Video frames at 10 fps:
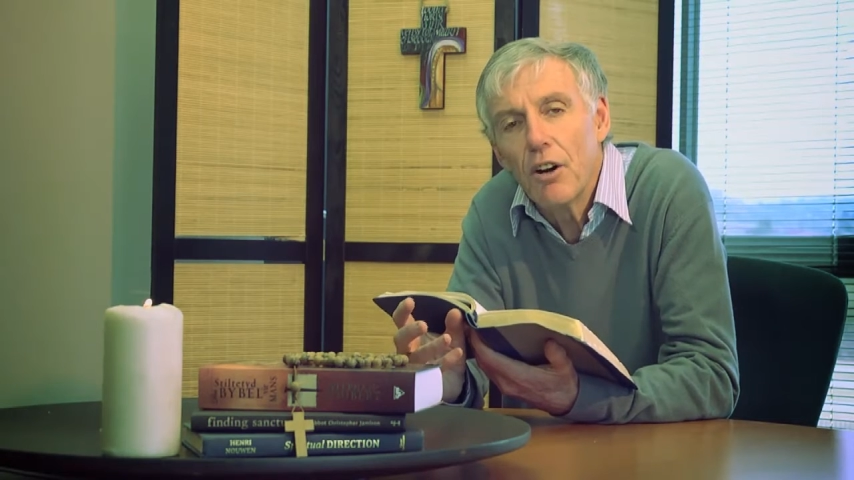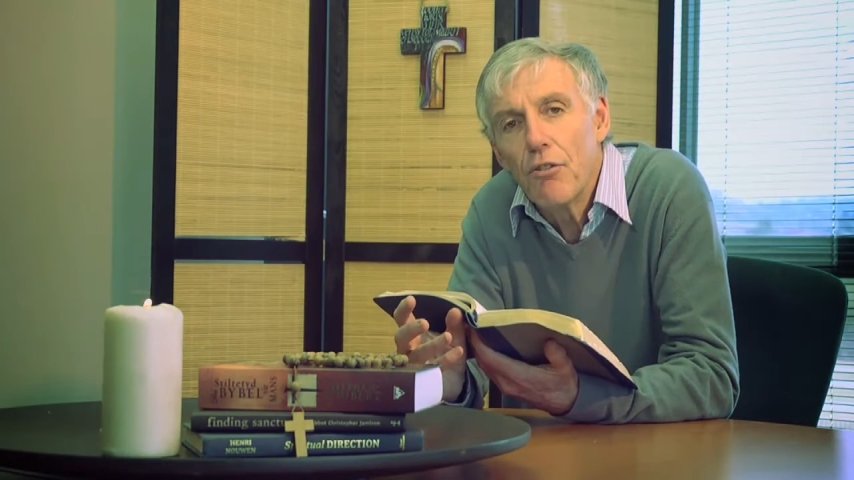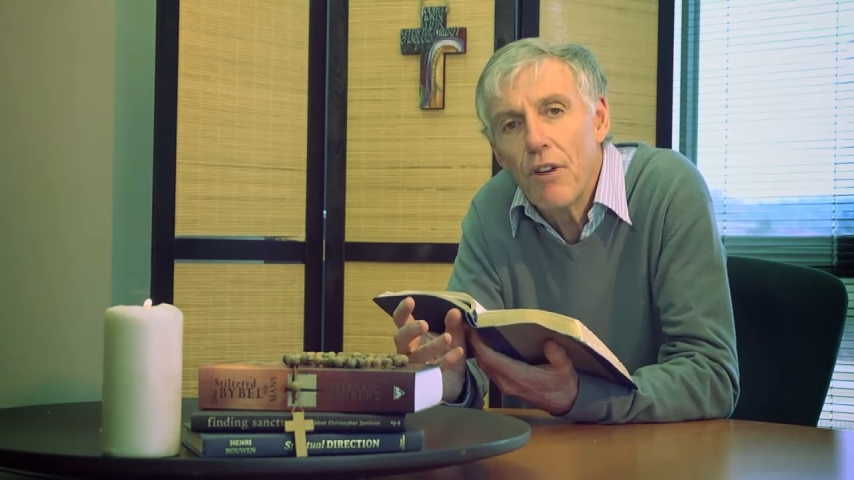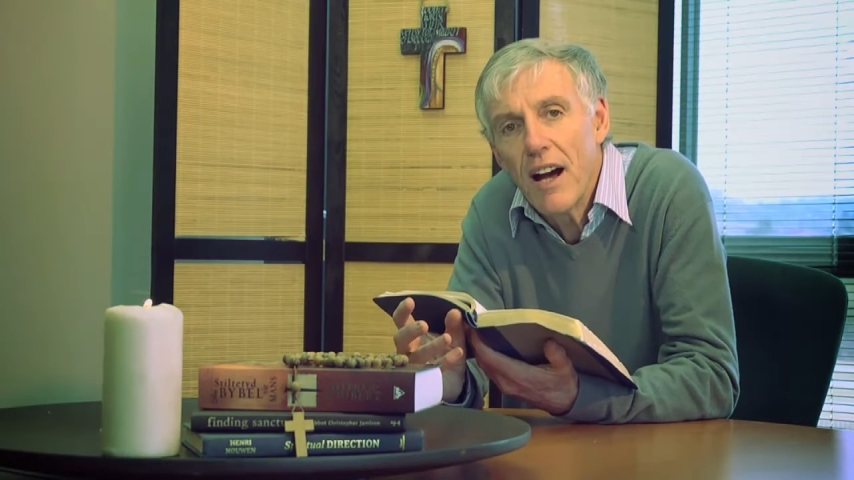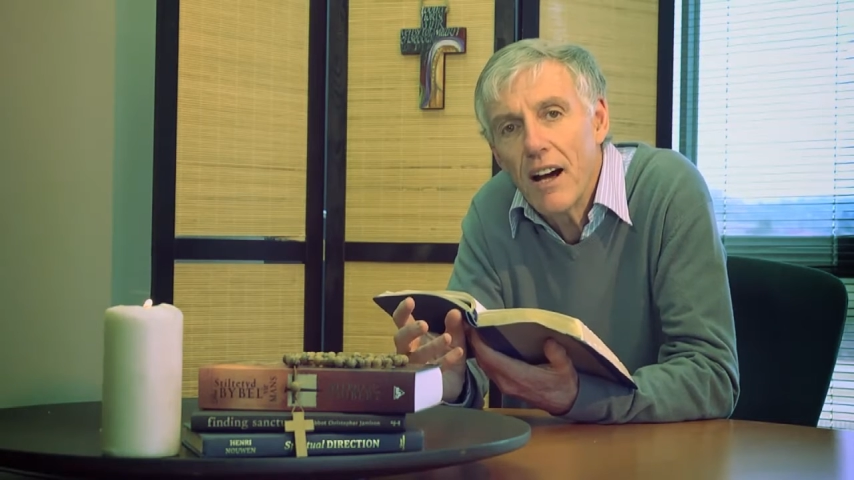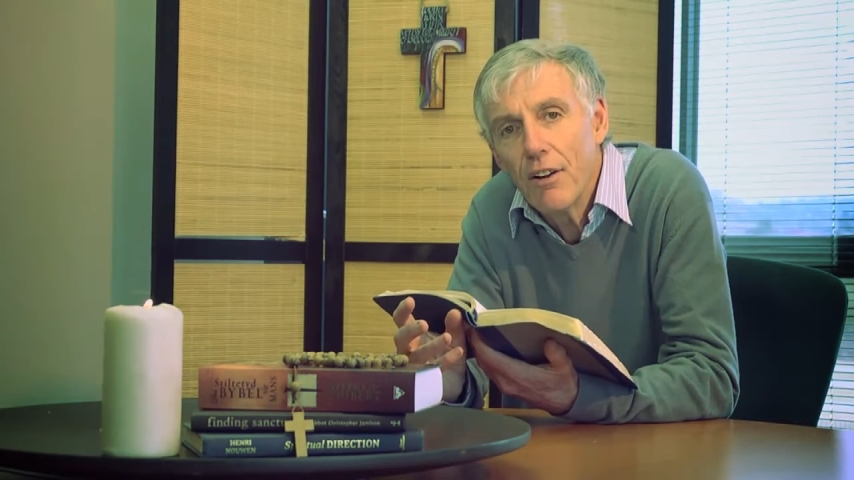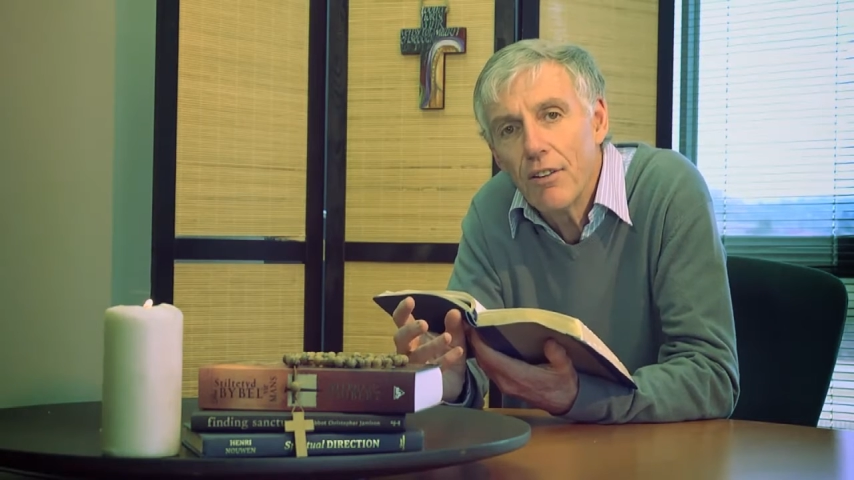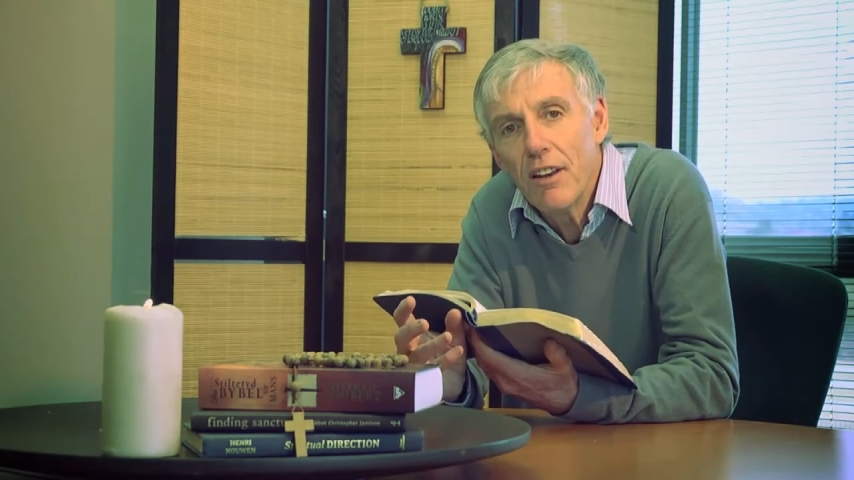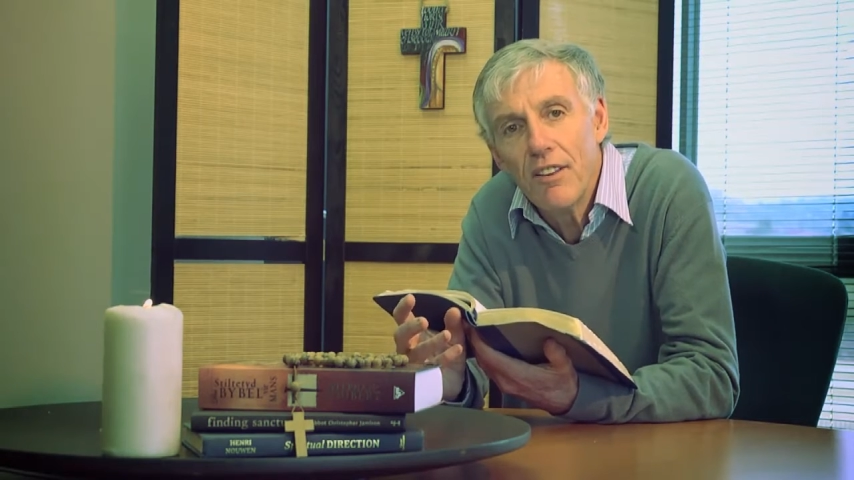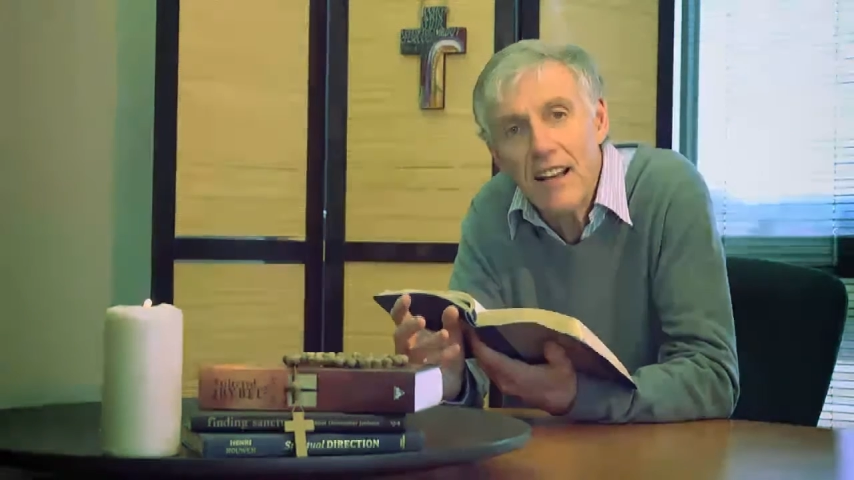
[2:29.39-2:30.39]

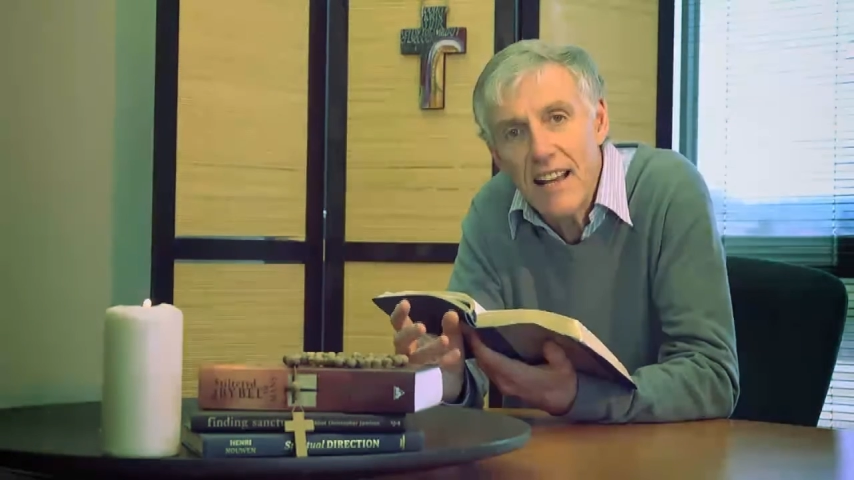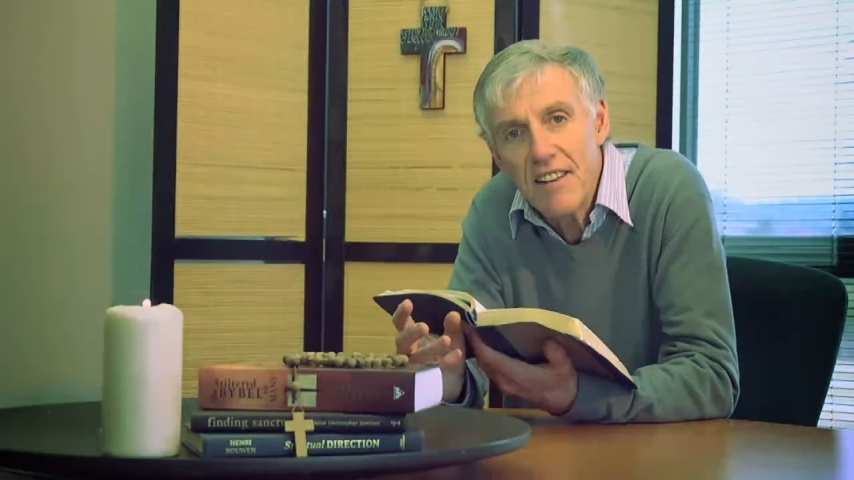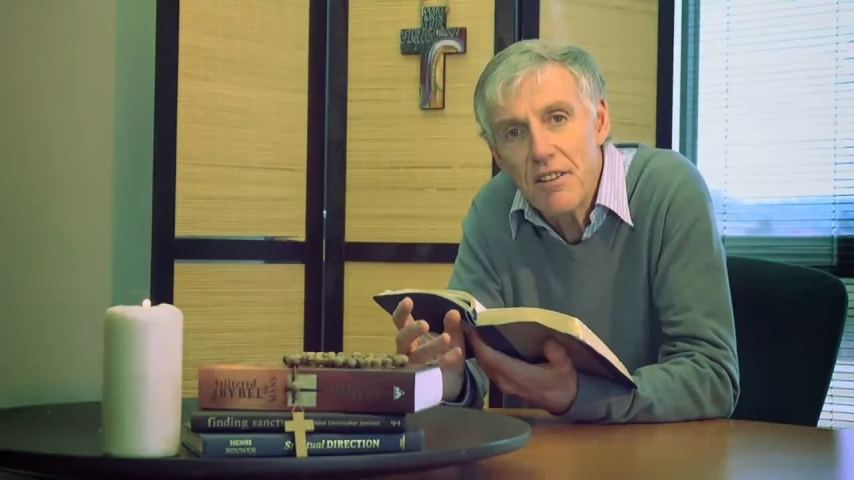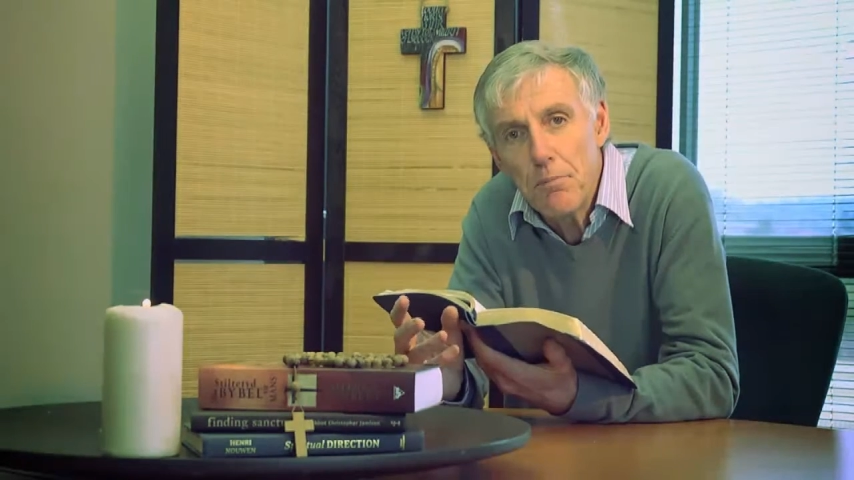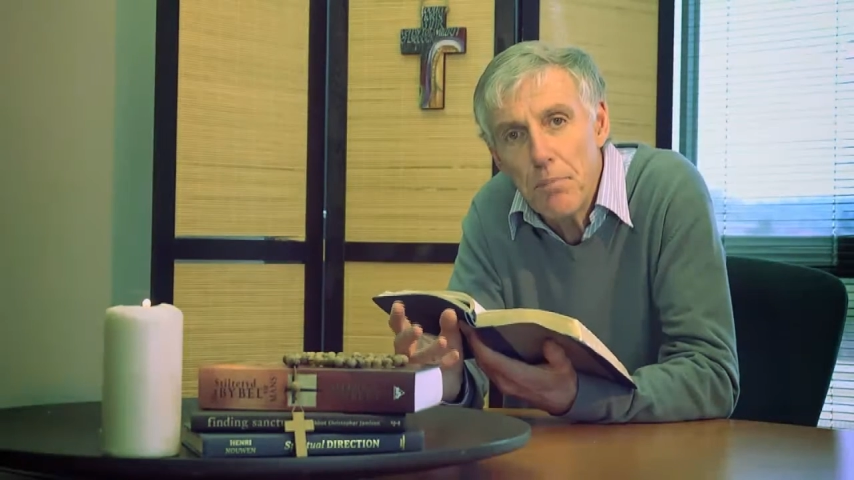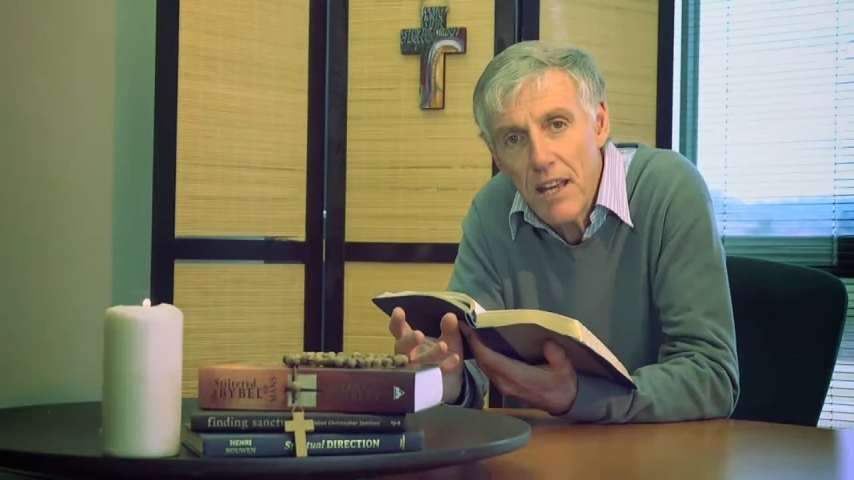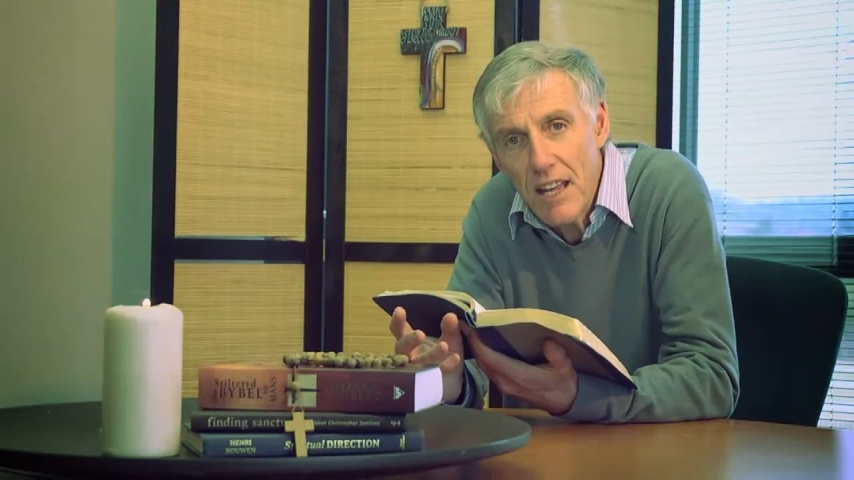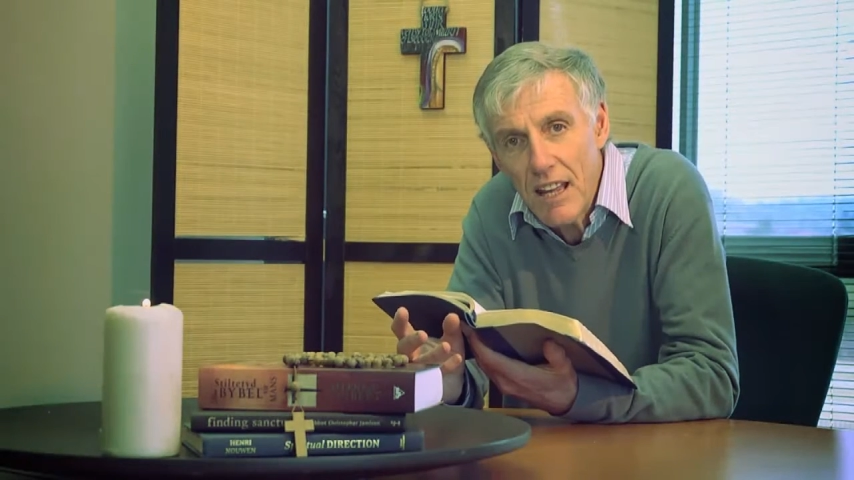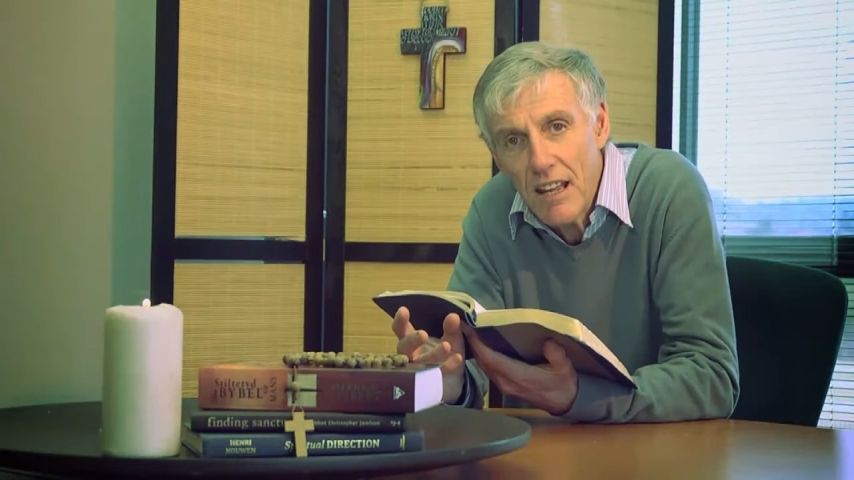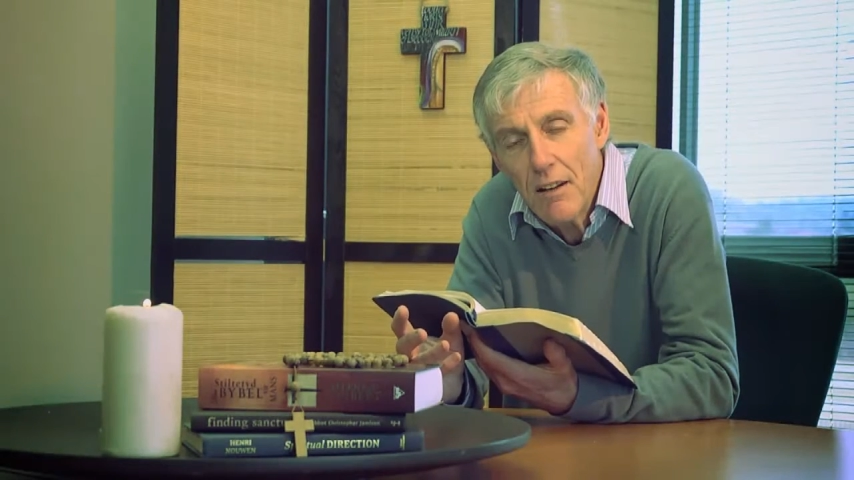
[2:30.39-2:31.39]
around the letter P.